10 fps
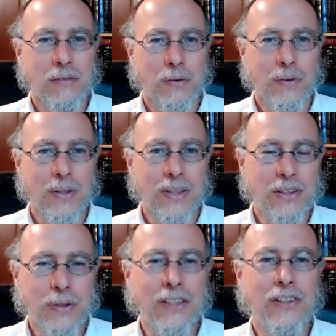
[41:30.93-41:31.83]
But once
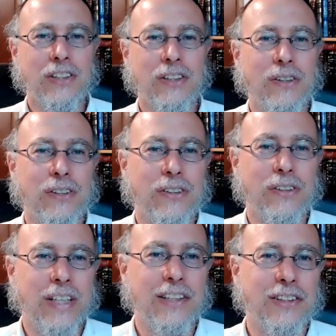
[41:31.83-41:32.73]
you reach an
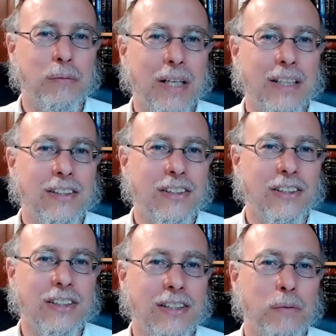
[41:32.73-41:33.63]
older age, the body
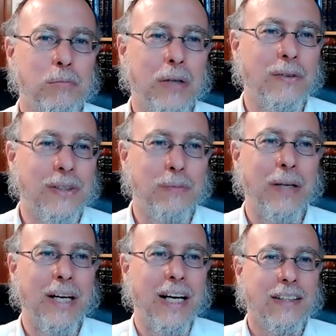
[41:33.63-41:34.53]
just doesn't bounce
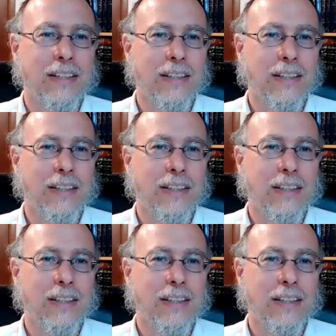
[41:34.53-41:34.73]
back.